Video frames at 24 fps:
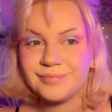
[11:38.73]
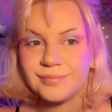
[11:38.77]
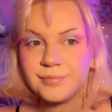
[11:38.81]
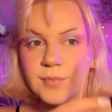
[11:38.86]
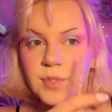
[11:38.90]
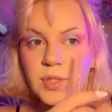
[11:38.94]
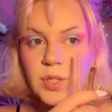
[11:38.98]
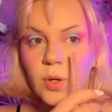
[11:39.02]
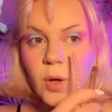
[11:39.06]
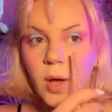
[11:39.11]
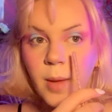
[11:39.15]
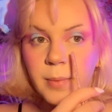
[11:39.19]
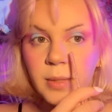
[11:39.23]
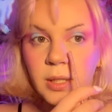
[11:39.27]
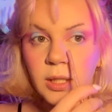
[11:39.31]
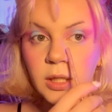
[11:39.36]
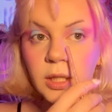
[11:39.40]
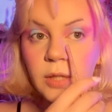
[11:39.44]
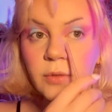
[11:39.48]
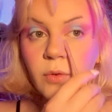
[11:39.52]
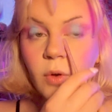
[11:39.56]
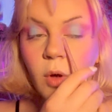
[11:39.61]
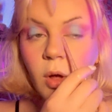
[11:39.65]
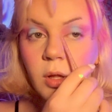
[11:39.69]
So I'm gonna
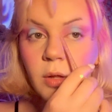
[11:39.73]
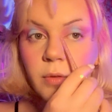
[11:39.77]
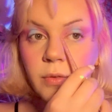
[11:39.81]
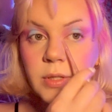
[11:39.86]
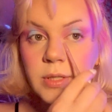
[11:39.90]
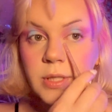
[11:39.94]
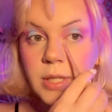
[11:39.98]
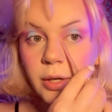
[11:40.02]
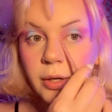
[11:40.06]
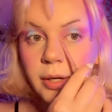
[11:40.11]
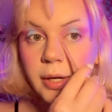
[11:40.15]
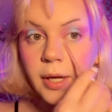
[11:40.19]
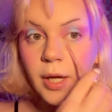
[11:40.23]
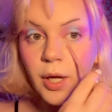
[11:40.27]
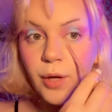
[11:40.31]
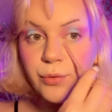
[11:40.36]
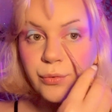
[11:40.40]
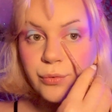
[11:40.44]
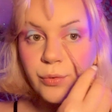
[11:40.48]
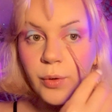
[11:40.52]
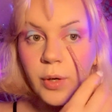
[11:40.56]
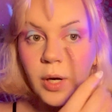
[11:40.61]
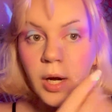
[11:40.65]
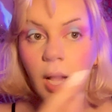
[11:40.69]
leave all of this area
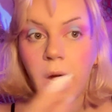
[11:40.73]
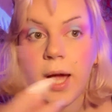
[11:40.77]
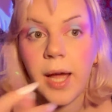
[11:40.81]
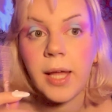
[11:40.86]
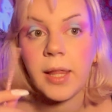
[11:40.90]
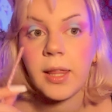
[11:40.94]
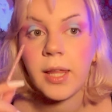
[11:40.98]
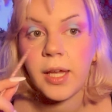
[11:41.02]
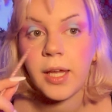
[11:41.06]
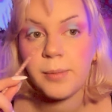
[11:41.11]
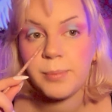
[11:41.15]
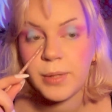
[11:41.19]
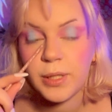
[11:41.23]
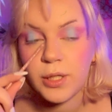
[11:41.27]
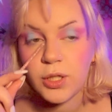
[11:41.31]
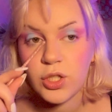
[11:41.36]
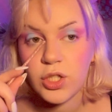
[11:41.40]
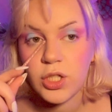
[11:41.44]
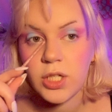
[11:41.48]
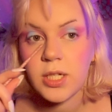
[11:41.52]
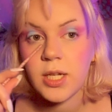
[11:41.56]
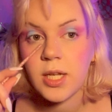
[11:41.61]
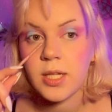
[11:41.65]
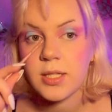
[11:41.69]
for highlight because
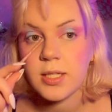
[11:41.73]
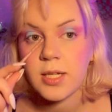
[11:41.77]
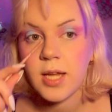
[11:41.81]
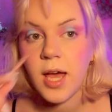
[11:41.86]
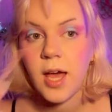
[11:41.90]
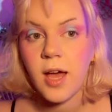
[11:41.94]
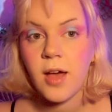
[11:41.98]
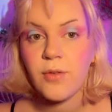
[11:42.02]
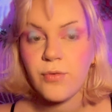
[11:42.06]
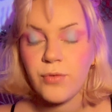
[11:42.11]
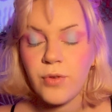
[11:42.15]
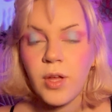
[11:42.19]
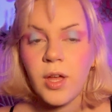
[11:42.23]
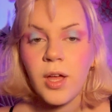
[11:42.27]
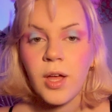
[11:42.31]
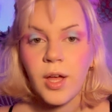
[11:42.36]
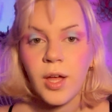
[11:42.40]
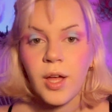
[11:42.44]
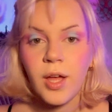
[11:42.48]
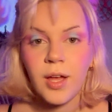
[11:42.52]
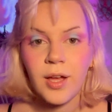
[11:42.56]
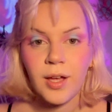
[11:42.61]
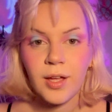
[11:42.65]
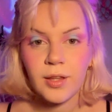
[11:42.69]
she tends to have
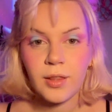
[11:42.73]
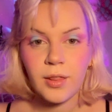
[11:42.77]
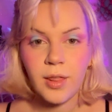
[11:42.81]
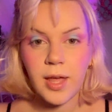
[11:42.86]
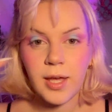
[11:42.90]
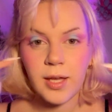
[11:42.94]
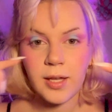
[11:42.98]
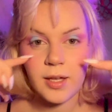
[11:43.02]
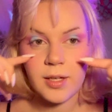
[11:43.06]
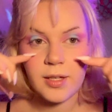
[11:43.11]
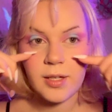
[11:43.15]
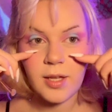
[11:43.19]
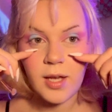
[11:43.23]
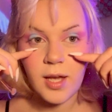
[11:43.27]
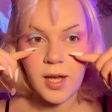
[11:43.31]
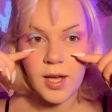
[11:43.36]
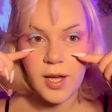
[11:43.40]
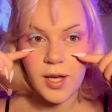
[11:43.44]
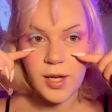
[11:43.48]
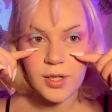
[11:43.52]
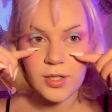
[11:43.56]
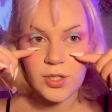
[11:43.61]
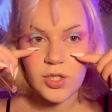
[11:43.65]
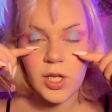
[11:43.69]
like
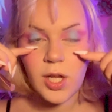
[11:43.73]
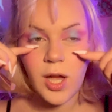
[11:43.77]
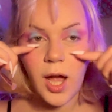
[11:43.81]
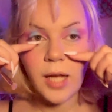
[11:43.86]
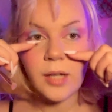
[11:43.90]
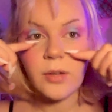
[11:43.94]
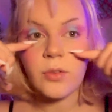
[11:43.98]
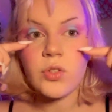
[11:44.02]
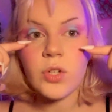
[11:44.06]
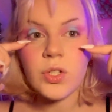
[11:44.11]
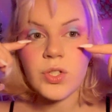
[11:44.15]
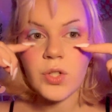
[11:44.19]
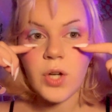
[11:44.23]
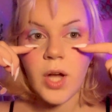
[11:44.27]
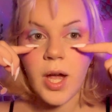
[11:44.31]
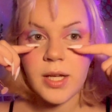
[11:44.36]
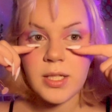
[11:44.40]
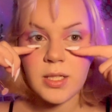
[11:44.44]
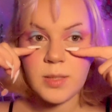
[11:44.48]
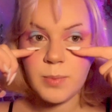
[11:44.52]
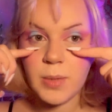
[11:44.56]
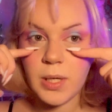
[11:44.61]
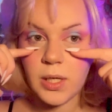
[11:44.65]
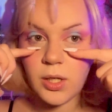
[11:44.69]
a, she kind of draws her
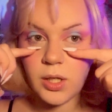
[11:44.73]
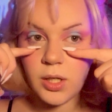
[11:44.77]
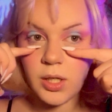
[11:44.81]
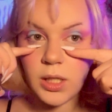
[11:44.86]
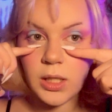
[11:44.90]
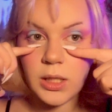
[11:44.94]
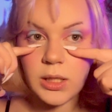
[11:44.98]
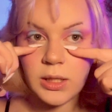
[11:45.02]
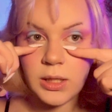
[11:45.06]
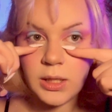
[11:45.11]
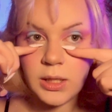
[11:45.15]
eyes bigger,